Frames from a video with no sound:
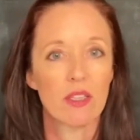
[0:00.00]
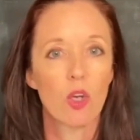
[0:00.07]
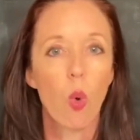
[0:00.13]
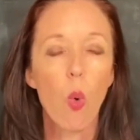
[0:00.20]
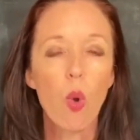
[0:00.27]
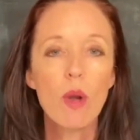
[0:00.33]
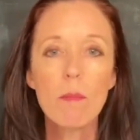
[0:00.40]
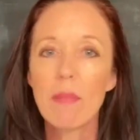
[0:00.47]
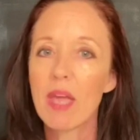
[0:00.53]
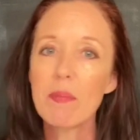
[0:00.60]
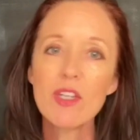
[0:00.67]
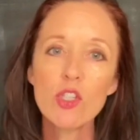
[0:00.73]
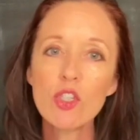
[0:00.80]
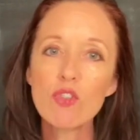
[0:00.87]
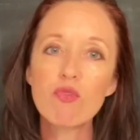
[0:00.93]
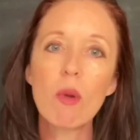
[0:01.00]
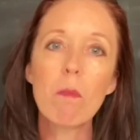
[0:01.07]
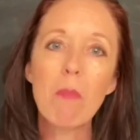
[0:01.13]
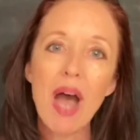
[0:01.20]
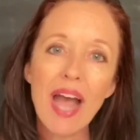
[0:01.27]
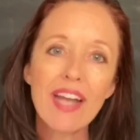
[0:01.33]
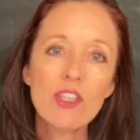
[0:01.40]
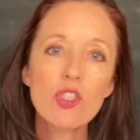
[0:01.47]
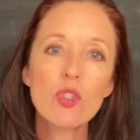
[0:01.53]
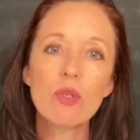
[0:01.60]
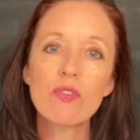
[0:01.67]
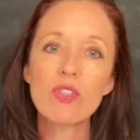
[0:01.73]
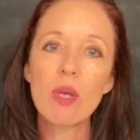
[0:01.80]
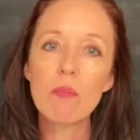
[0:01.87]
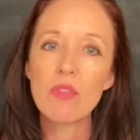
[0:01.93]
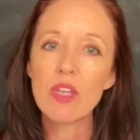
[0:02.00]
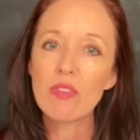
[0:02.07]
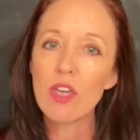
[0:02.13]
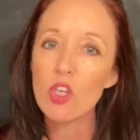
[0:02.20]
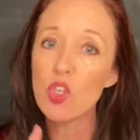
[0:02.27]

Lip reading: Or maybe it just reminds you of something that